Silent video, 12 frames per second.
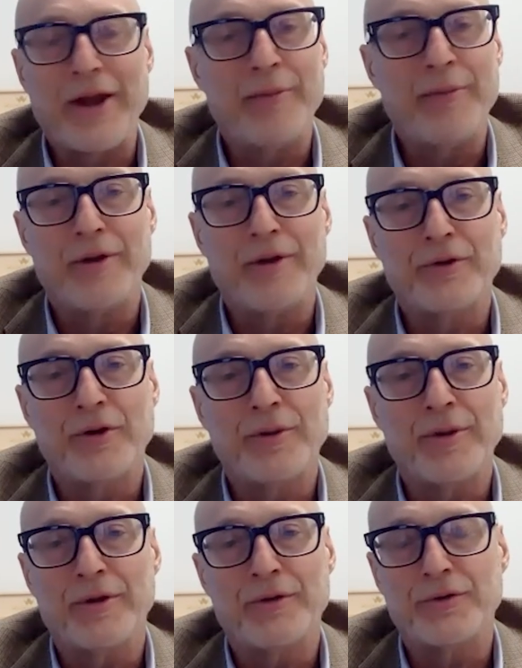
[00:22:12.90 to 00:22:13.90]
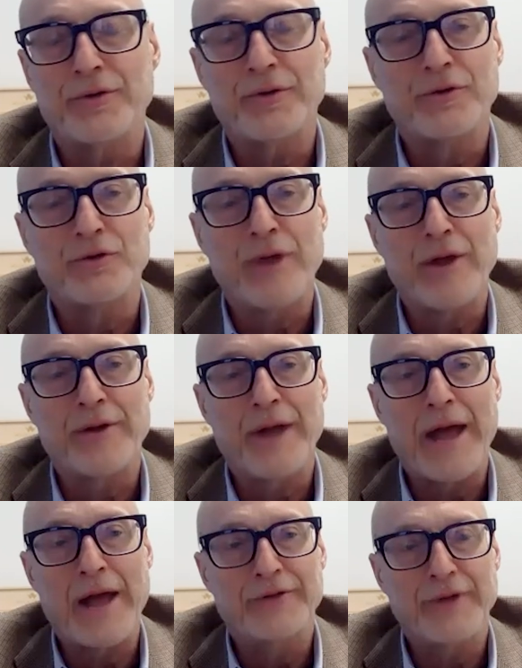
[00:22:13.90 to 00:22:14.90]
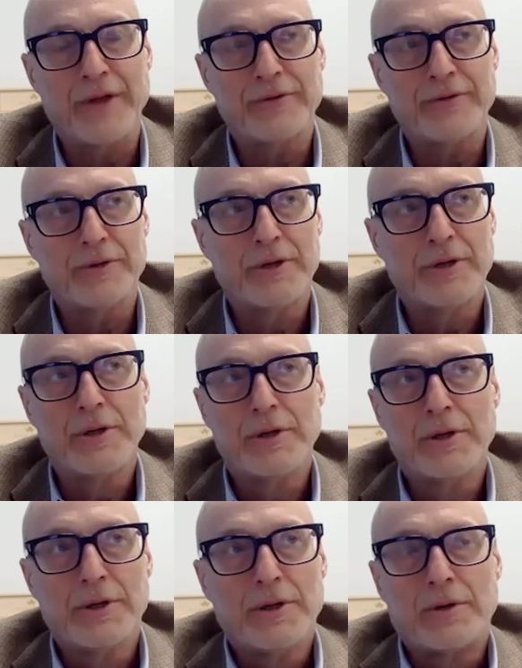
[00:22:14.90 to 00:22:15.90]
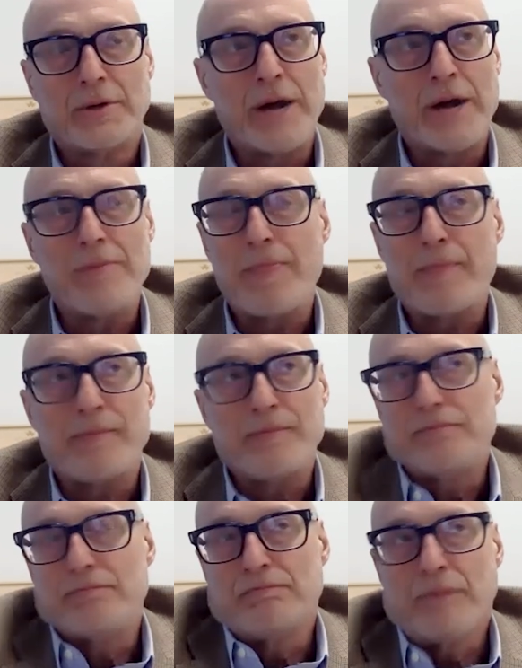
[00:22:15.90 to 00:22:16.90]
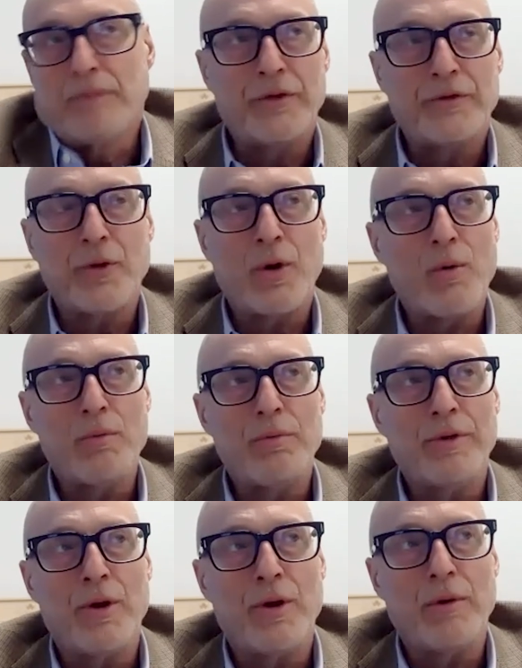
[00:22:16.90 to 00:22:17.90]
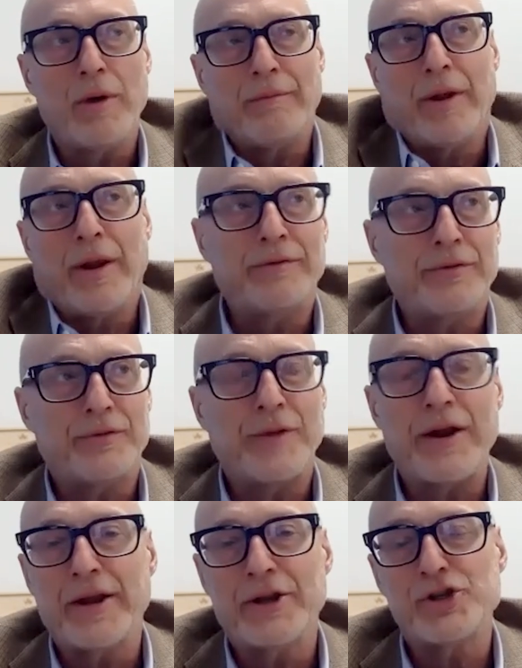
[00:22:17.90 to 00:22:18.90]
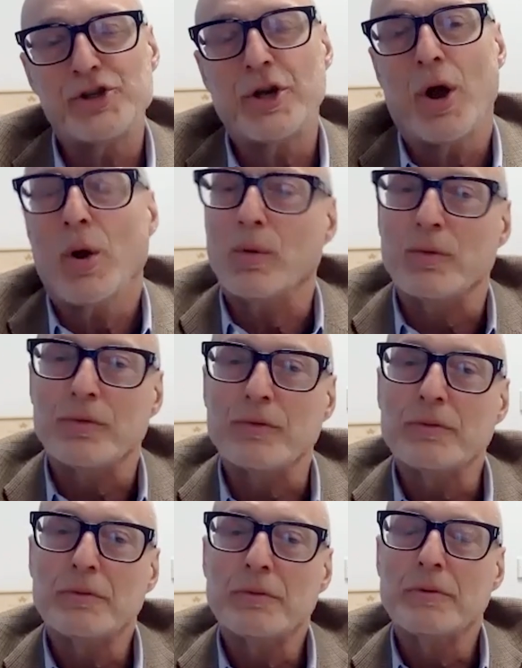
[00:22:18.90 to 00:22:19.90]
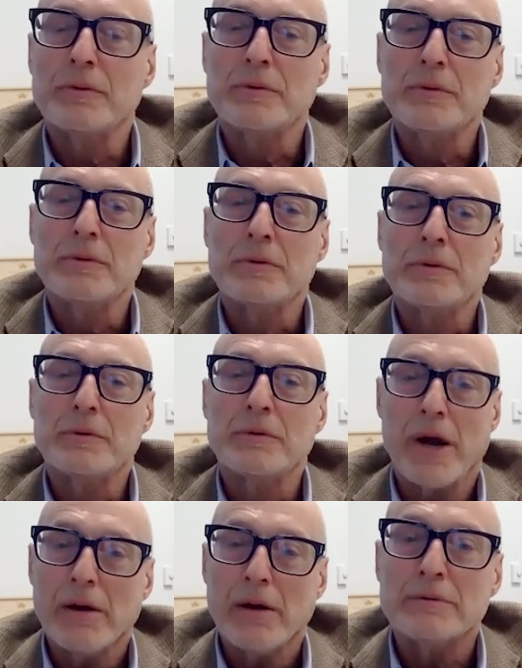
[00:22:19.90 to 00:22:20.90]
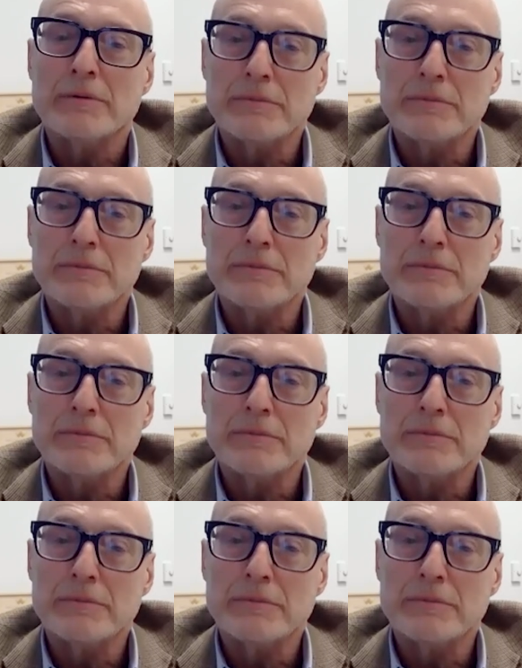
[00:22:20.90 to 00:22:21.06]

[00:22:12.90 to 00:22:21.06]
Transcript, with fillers: anybody's going to be interested in stranded assets, right? And so, you know, it, it's steady as she goes, right?